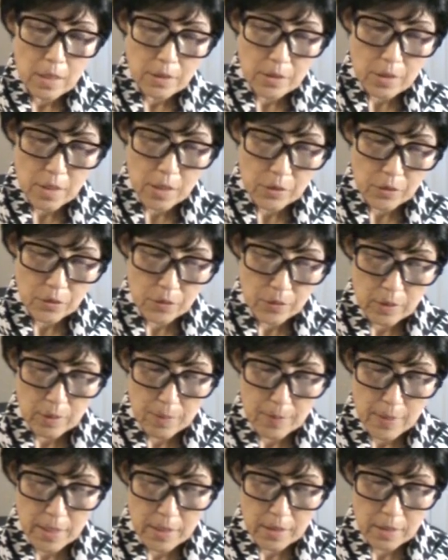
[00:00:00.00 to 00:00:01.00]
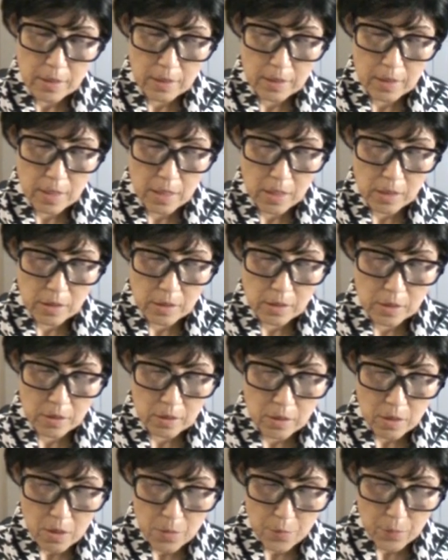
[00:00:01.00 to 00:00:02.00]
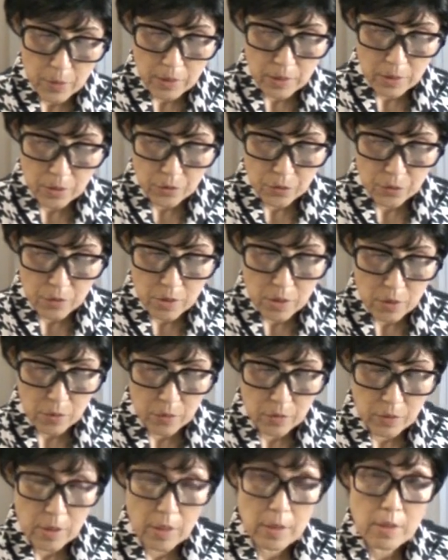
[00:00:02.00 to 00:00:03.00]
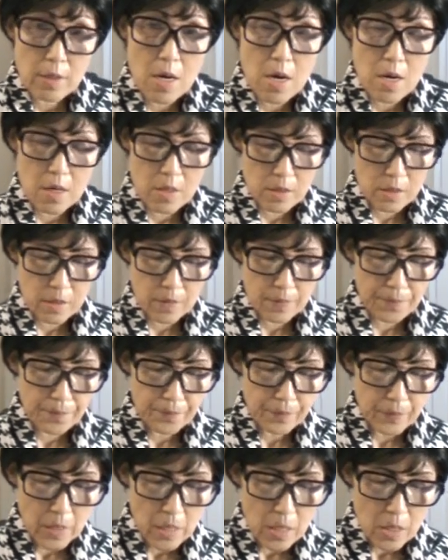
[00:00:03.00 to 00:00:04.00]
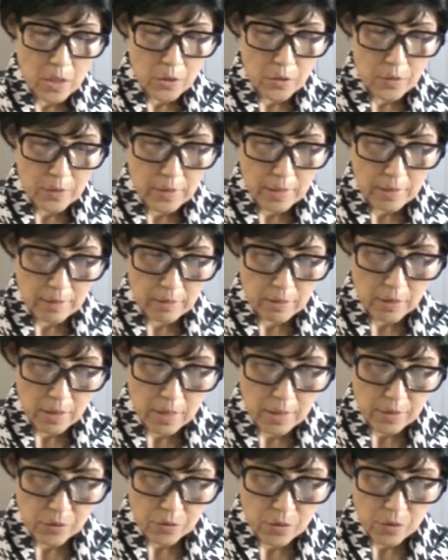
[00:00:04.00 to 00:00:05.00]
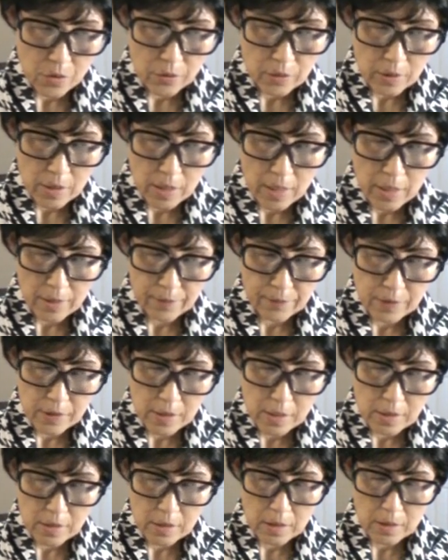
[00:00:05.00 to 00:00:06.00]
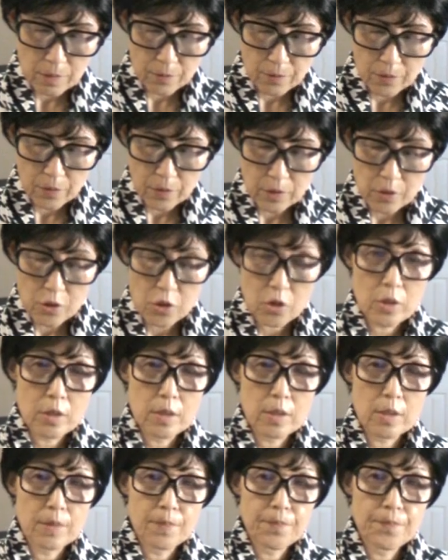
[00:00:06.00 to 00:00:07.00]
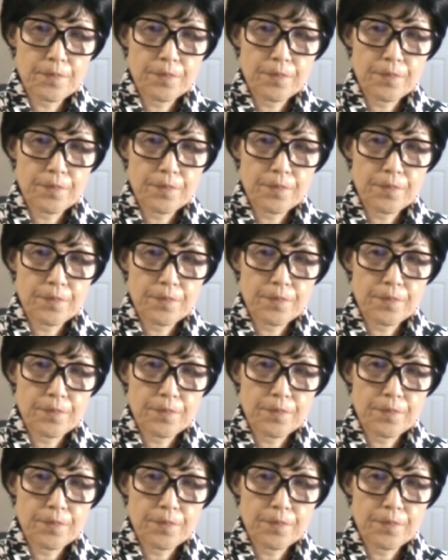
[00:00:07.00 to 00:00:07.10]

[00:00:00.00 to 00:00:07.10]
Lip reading: Down to the mighty gates, but thrilled at heart. Look at the escort I have sent him for the journey."